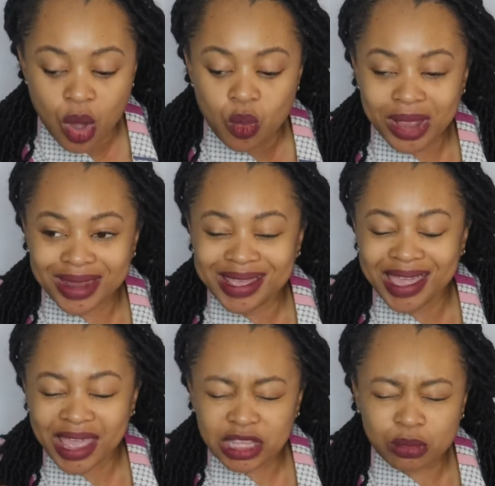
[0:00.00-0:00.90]
when it
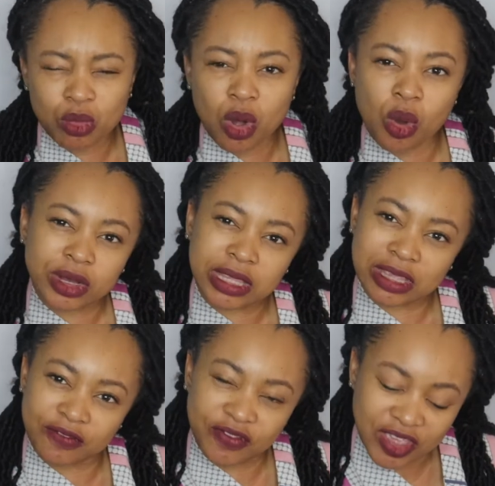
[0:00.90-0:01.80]
gets more
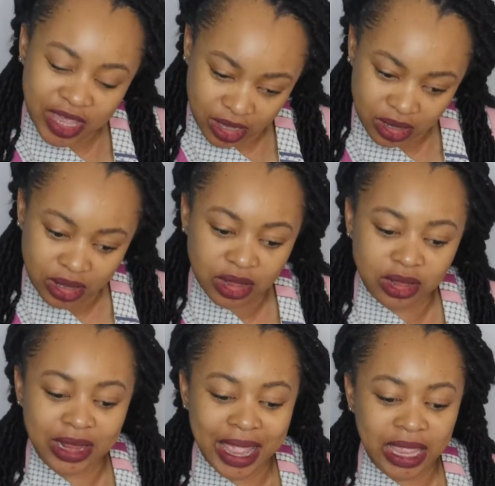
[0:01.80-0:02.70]
severe,
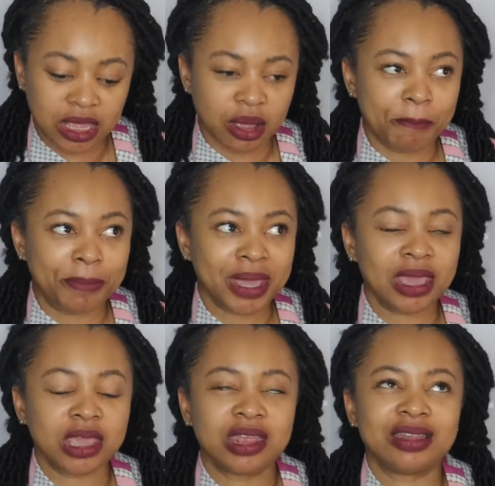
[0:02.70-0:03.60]
like
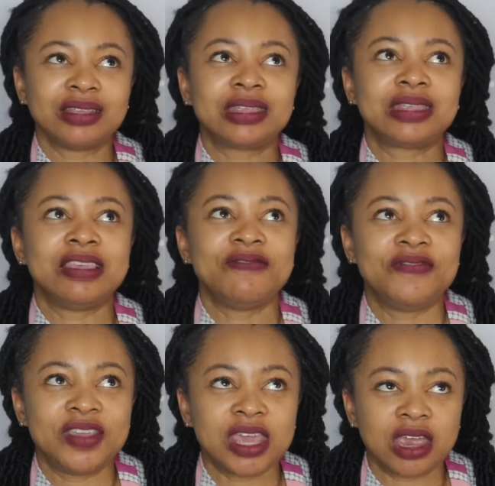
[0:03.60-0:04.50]
being in a
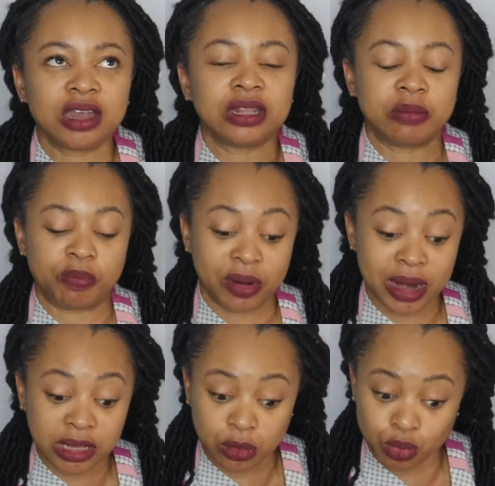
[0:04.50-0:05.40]
severe
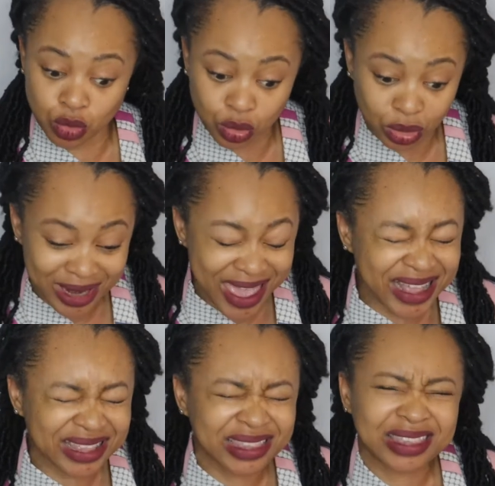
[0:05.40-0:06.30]
depressed mood,
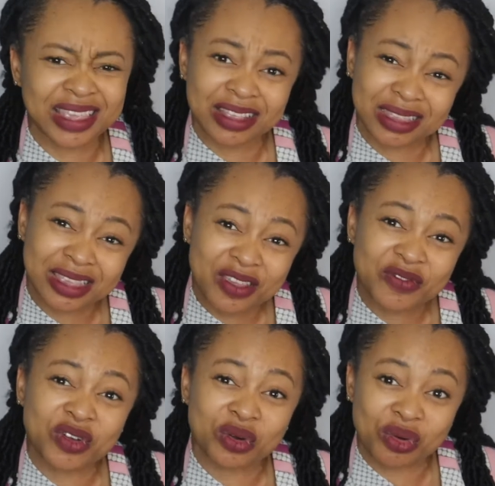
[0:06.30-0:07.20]

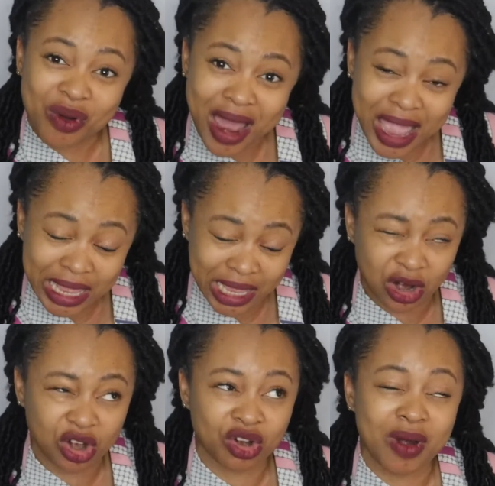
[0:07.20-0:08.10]
excessive
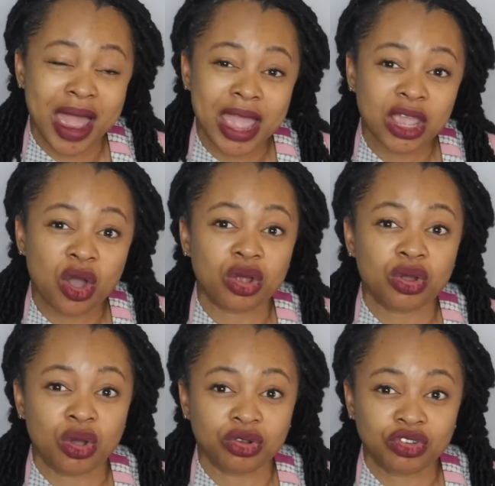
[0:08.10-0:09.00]
crying
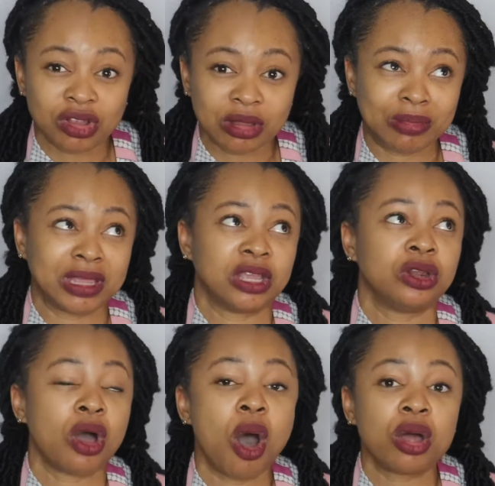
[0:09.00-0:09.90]
uncontrollably,
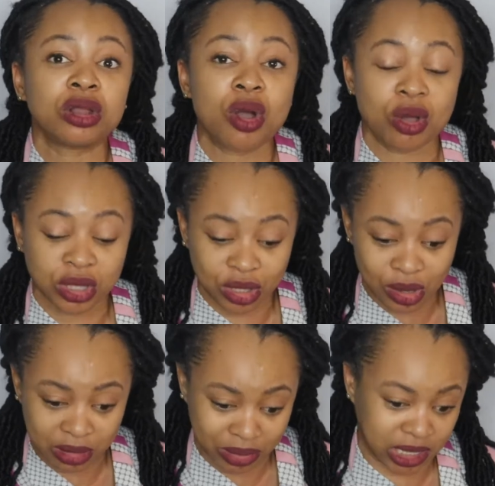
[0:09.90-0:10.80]

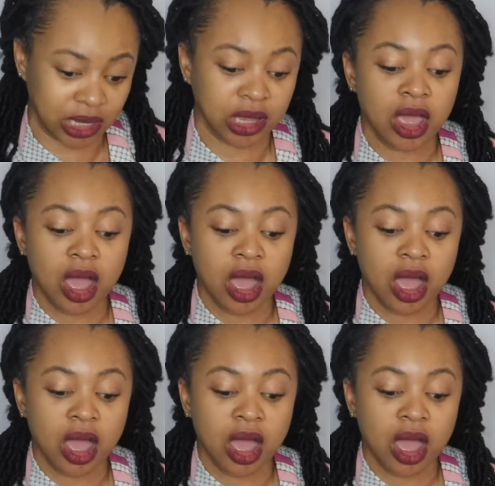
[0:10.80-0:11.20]
unconsolably,